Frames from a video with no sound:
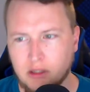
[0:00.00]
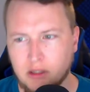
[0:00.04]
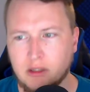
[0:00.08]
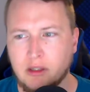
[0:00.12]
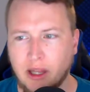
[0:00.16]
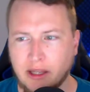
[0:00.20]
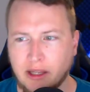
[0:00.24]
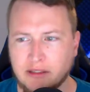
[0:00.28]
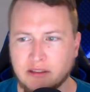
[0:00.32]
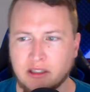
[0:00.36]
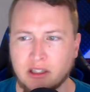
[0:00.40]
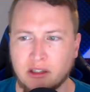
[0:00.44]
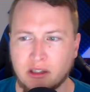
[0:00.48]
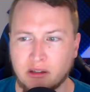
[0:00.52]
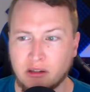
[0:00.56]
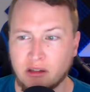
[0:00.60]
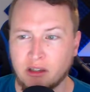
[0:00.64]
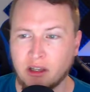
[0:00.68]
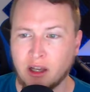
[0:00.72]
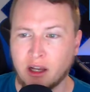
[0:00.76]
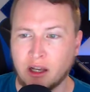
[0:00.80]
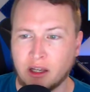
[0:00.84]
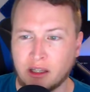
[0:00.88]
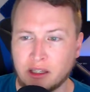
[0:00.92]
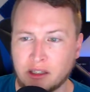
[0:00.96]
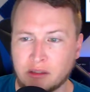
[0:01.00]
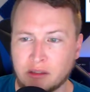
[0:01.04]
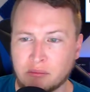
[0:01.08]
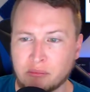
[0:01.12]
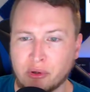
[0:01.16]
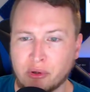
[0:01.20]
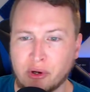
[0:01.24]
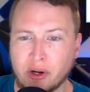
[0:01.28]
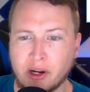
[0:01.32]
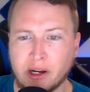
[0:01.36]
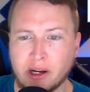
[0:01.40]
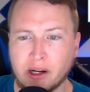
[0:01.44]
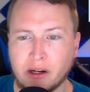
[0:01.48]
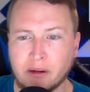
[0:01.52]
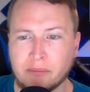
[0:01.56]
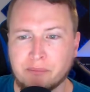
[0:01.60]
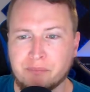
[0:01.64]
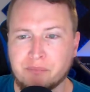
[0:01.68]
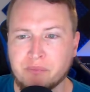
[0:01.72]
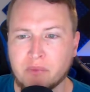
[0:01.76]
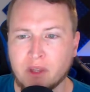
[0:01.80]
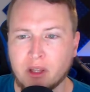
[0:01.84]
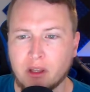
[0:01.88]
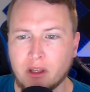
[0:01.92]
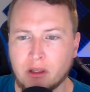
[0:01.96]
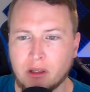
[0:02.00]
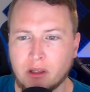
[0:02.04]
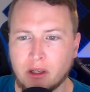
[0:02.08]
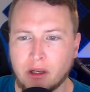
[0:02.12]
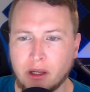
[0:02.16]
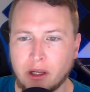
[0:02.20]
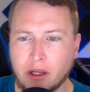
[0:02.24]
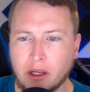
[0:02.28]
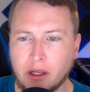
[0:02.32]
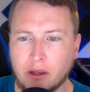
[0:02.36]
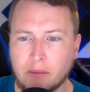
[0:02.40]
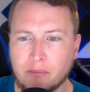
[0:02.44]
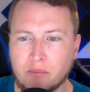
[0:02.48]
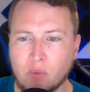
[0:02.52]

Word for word: as in uh, in prayer, um,